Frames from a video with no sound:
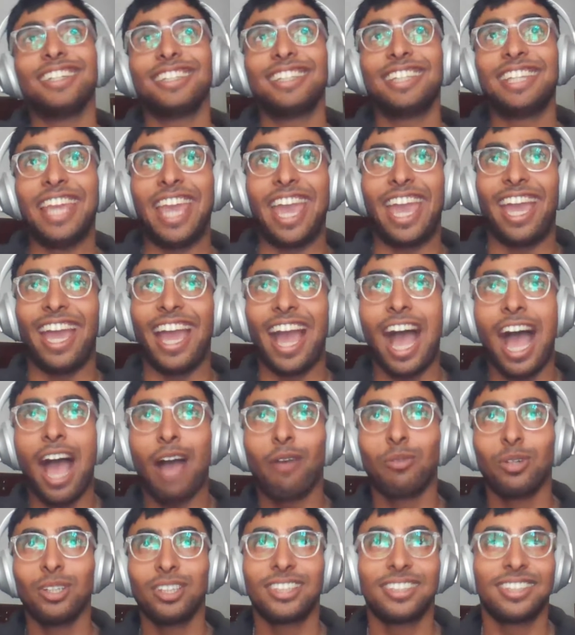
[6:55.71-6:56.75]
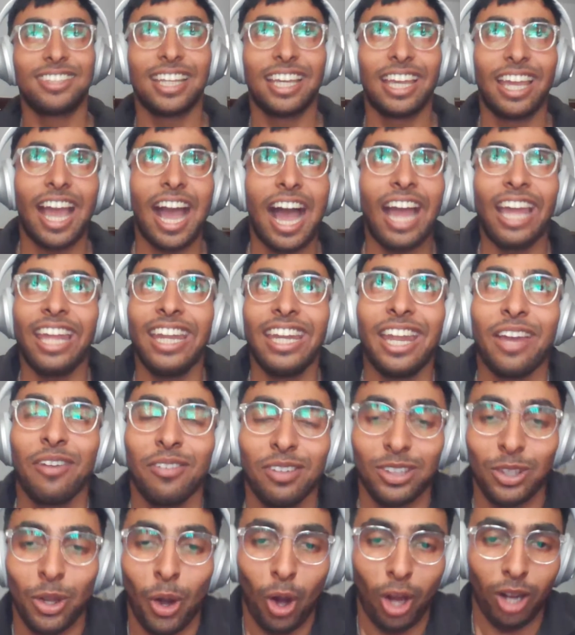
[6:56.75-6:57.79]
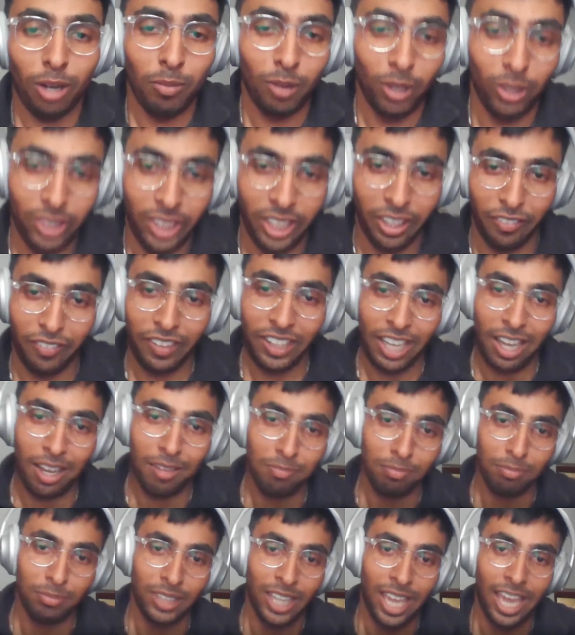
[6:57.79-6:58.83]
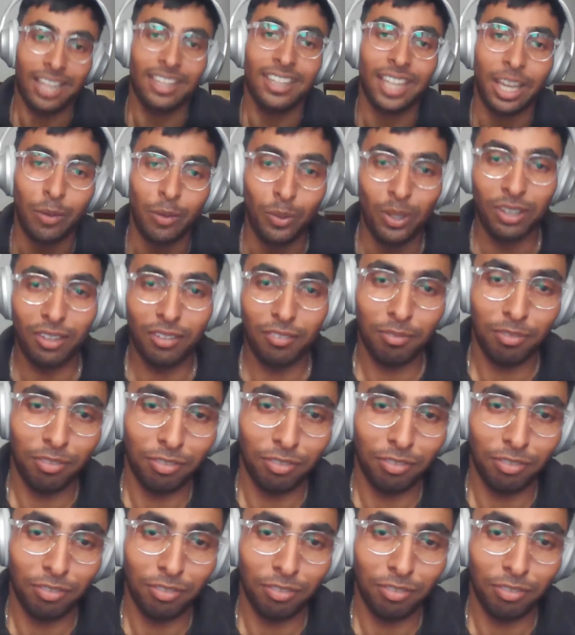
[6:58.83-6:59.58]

yeah, I would say I never thought about giving up. Yeah, there were